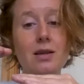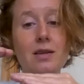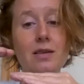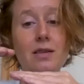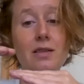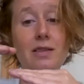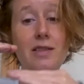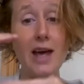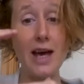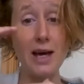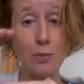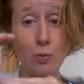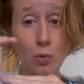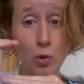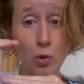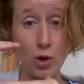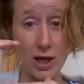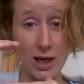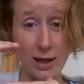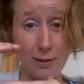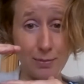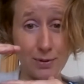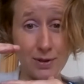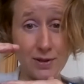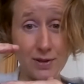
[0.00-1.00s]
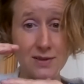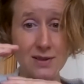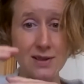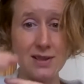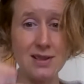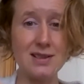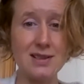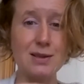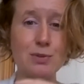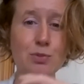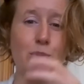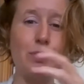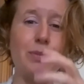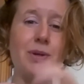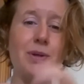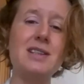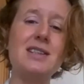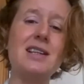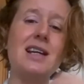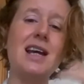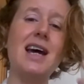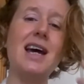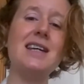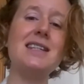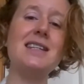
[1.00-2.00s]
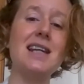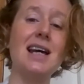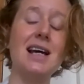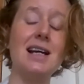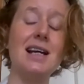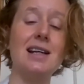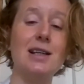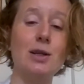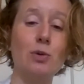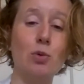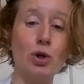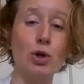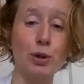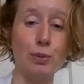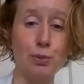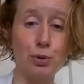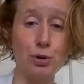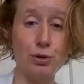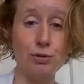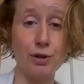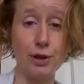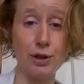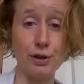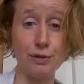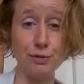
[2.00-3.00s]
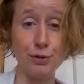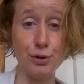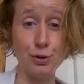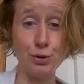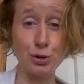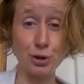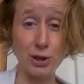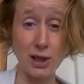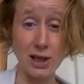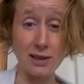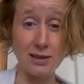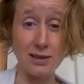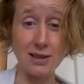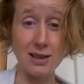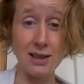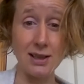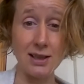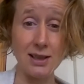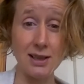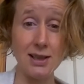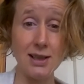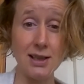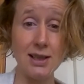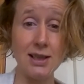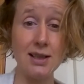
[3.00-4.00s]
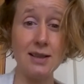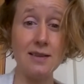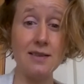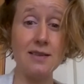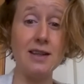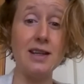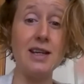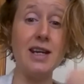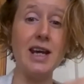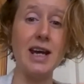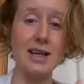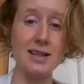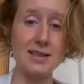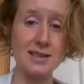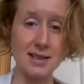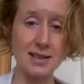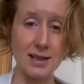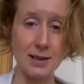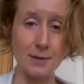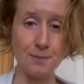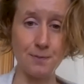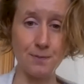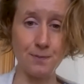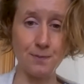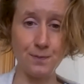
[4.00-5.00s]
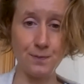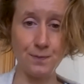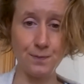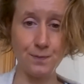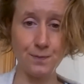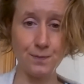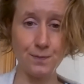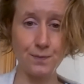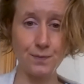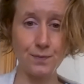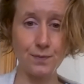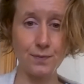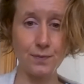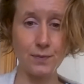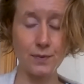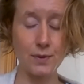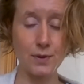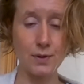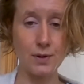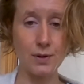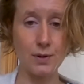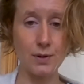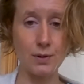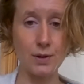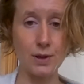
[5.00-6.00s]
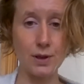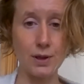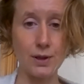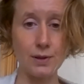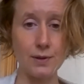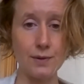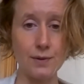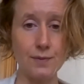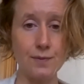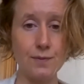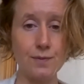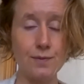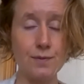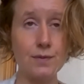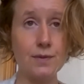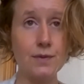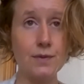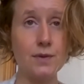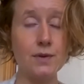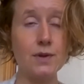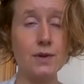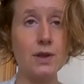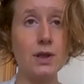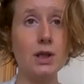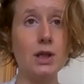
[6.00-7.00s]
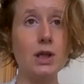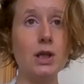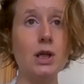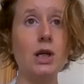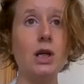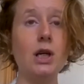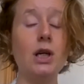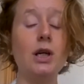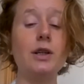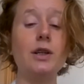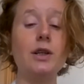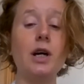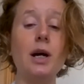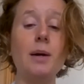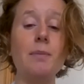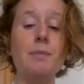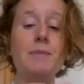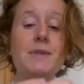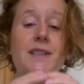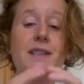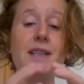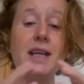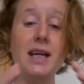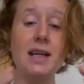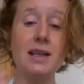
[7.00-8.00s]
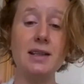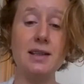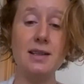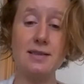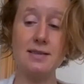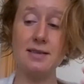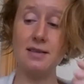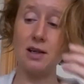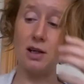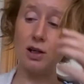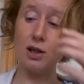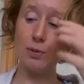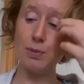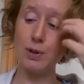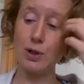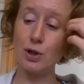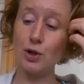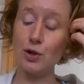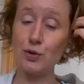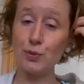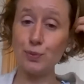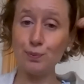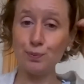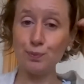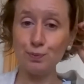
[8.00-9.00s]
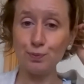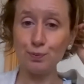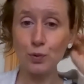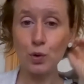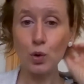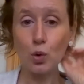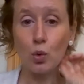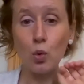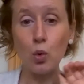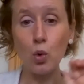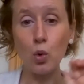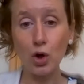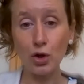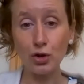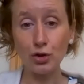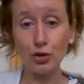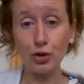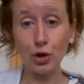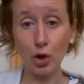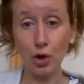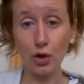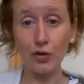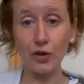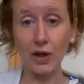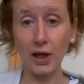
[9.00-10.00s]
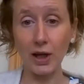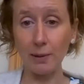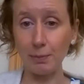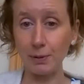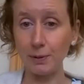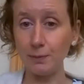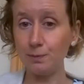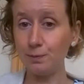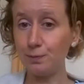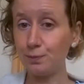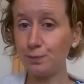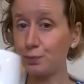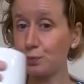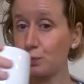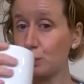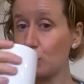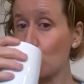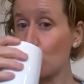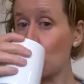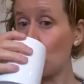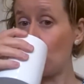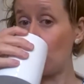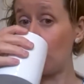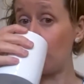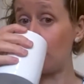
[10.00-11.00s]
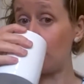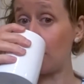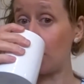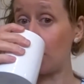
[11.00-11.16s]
Then what happens is a woman is less likely to want to move out of neutrality the next time. Okay. Now I'm saying this now because what does happen is